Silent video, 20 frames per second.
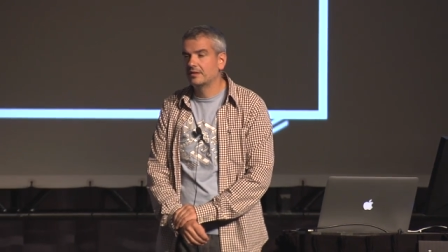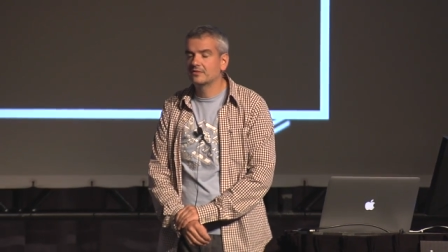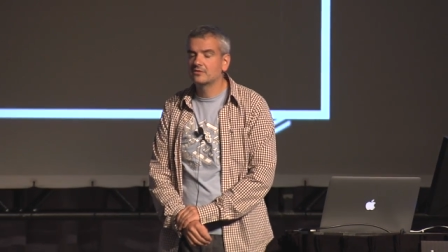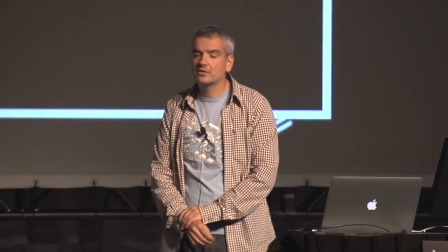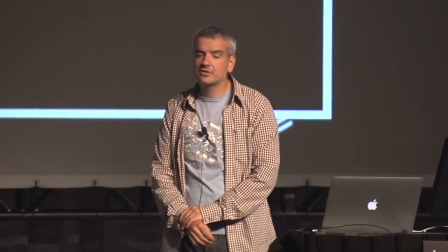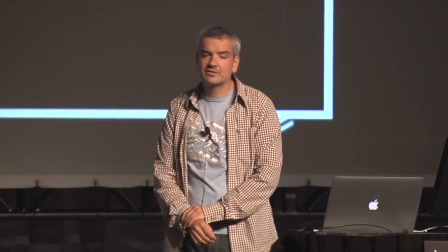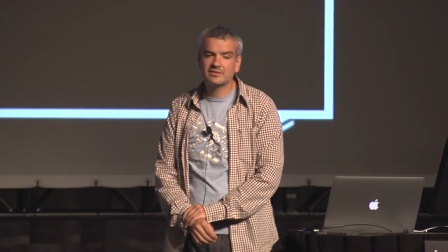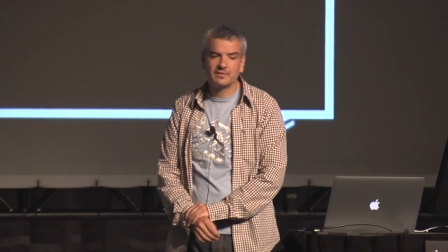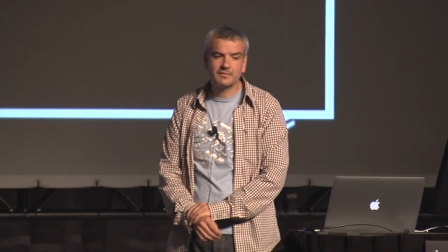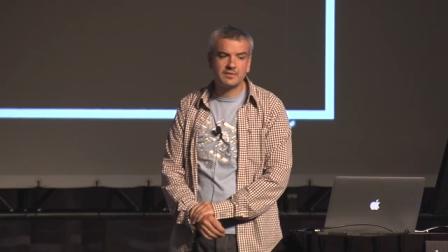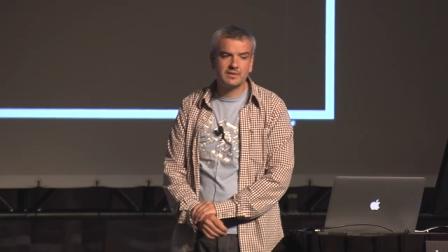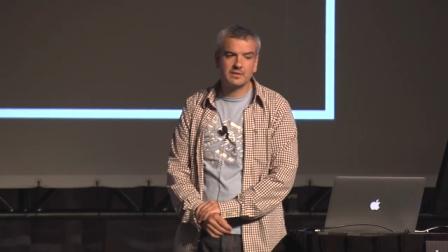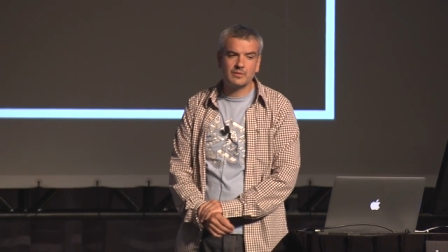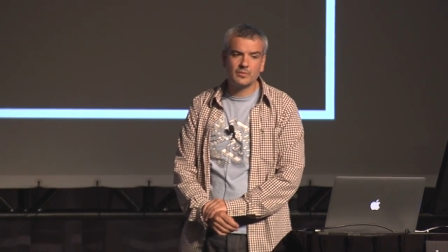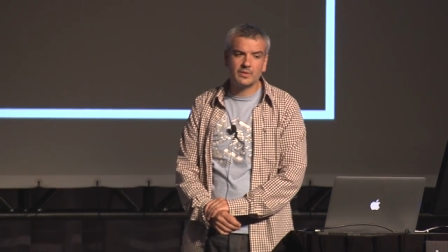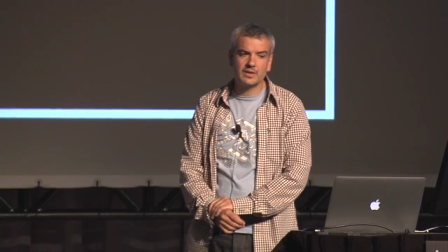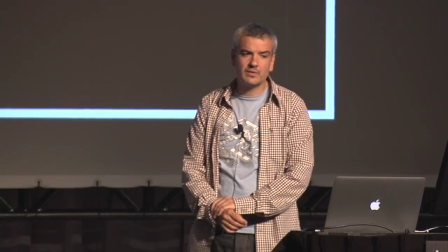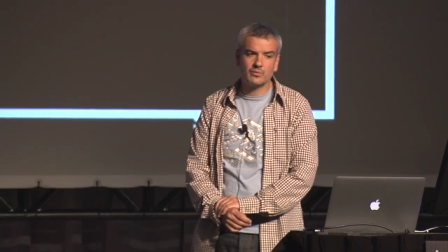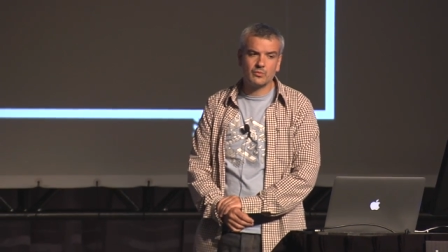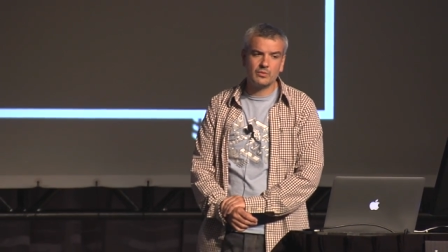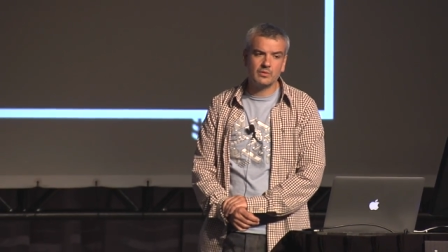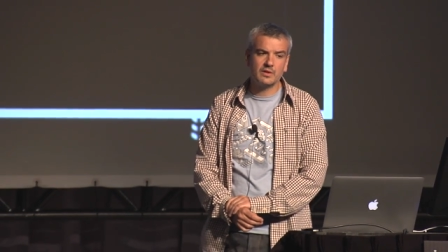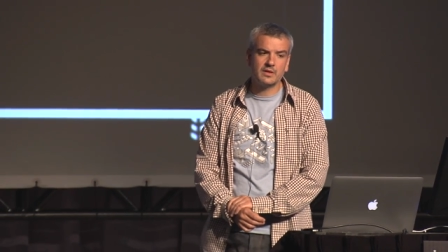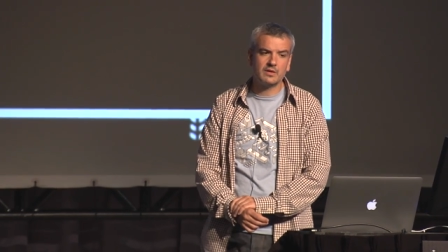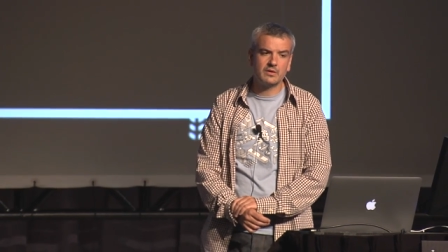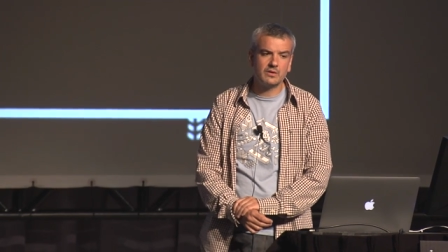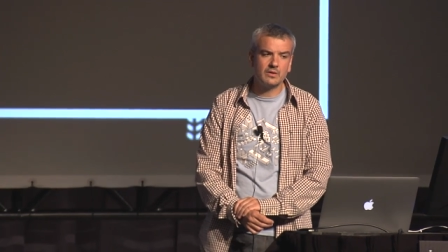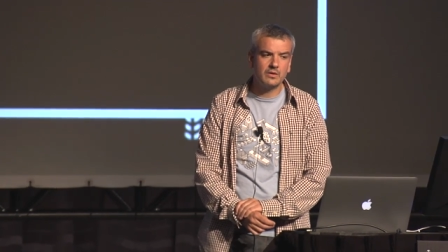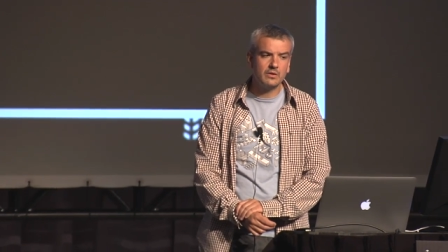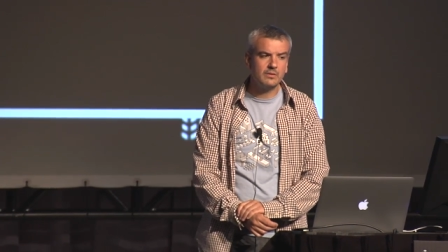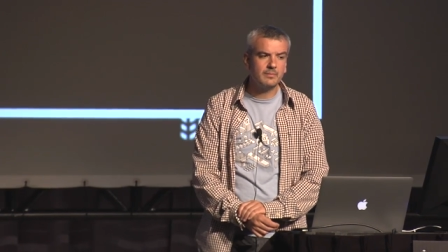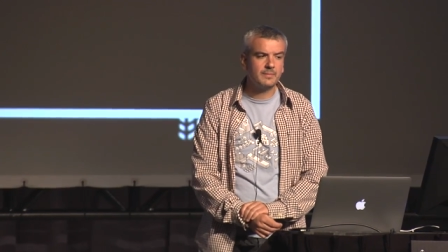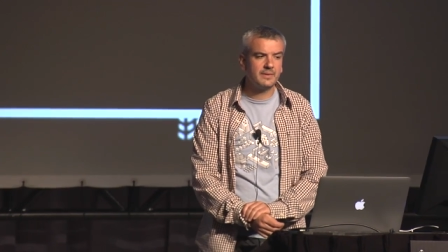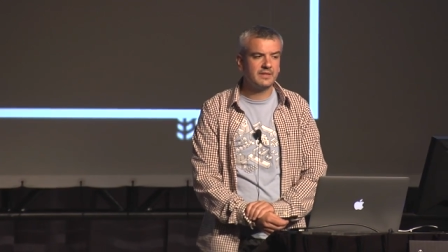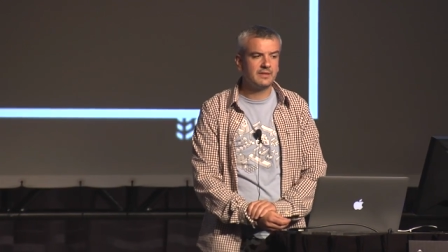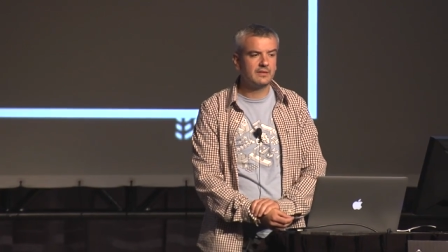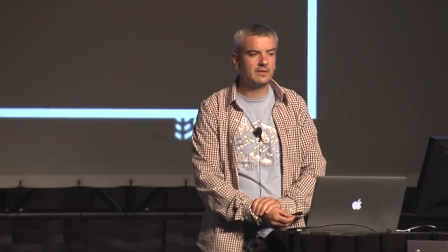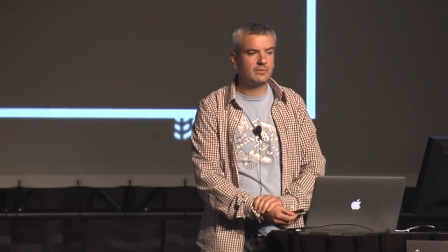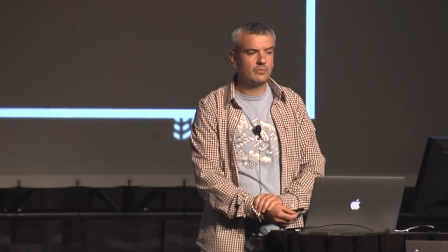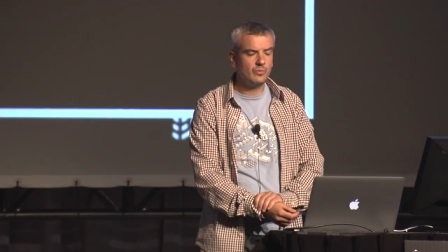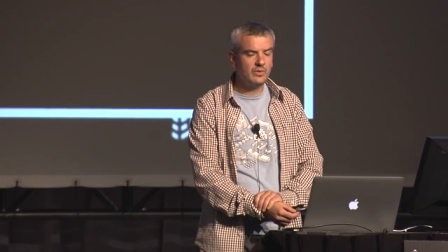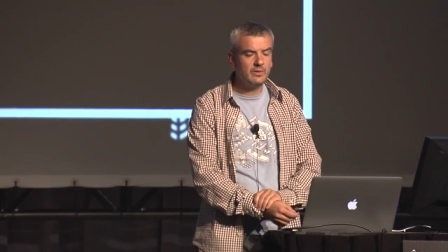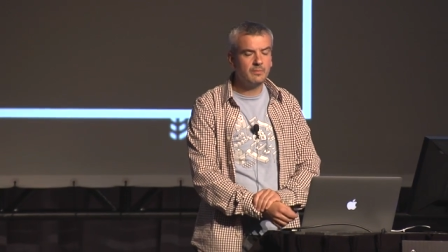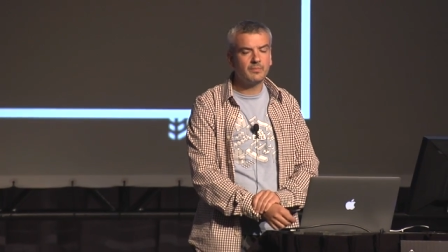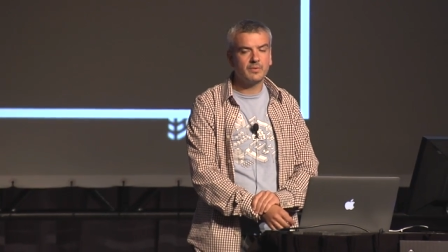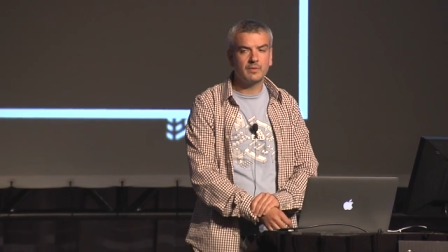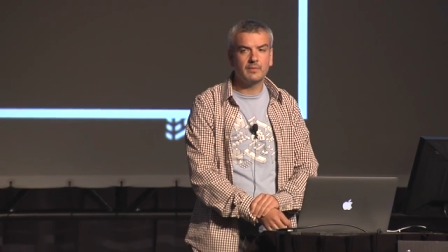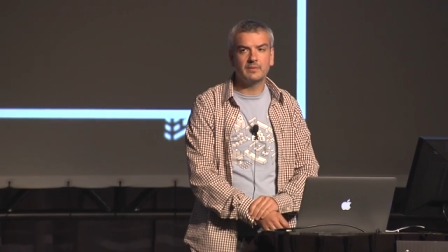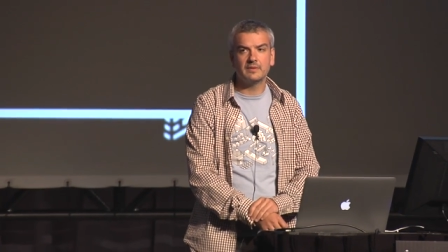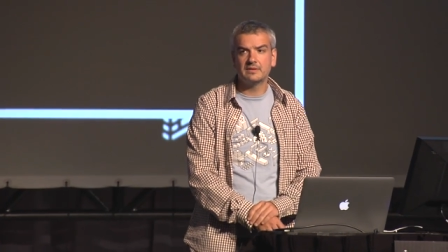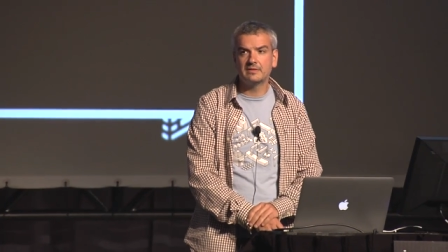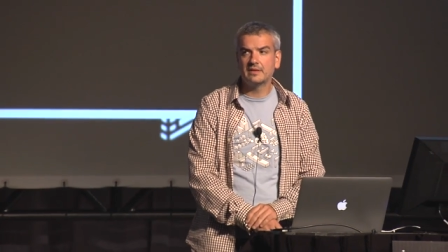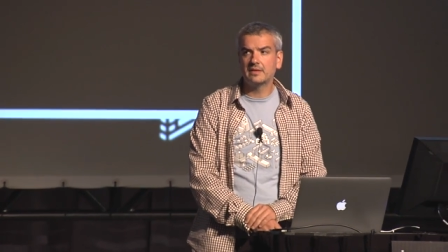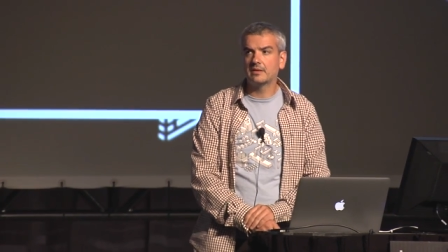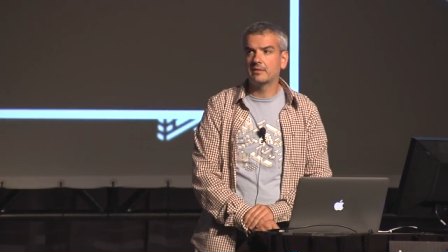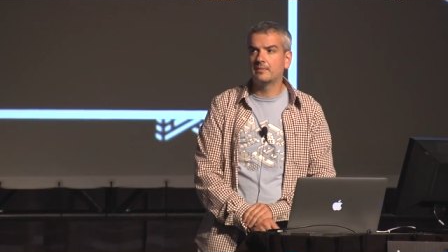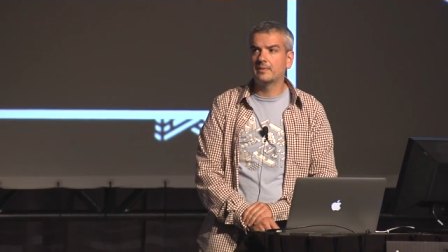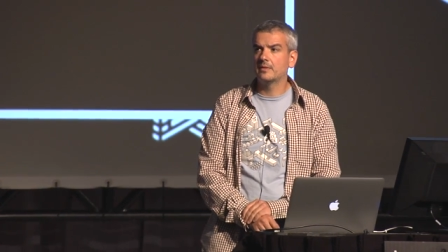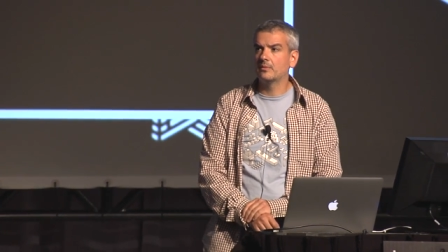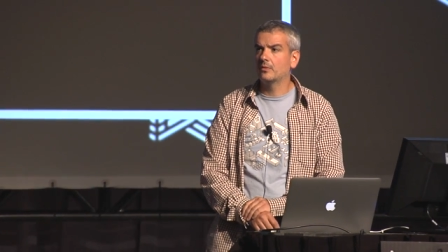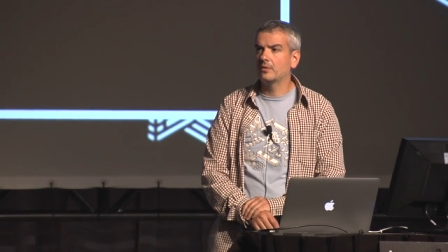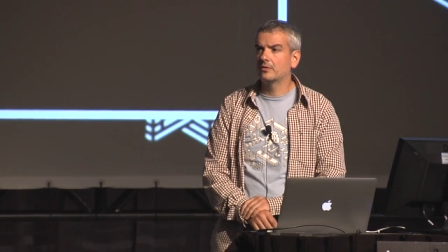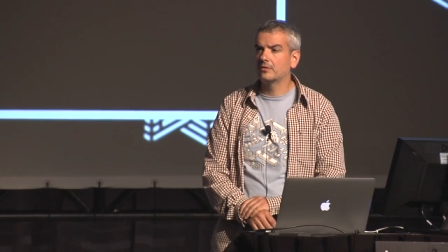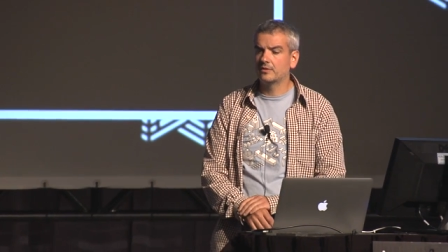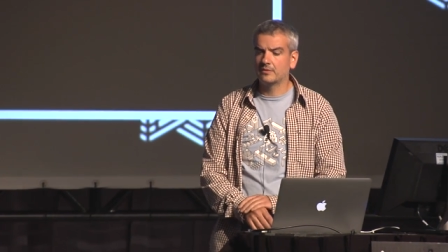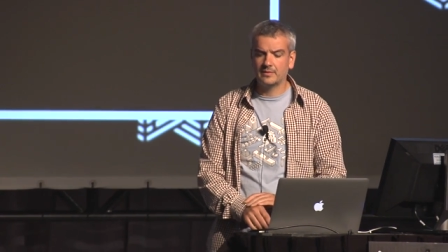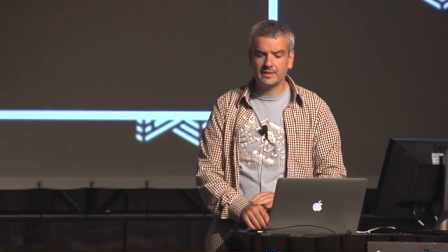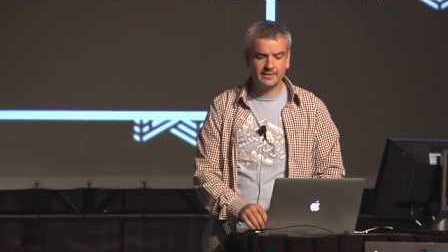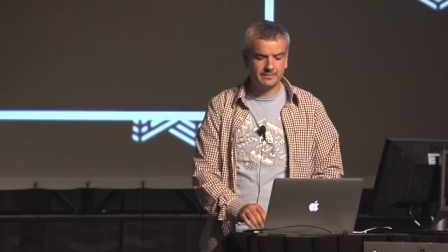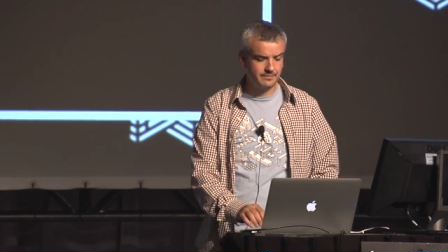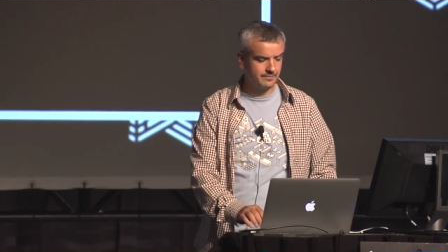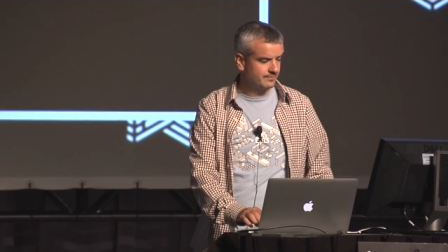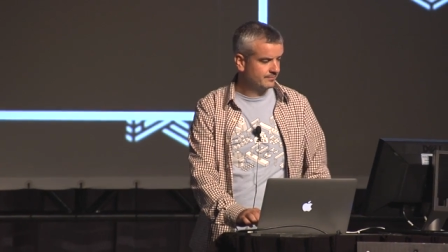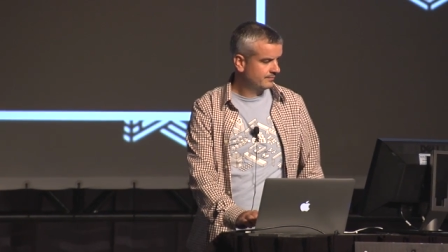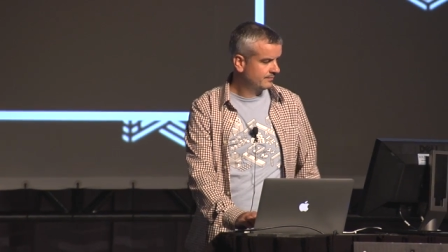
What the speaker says: It's not something that we have ruled out at all, but it will probably take a bit longer, right?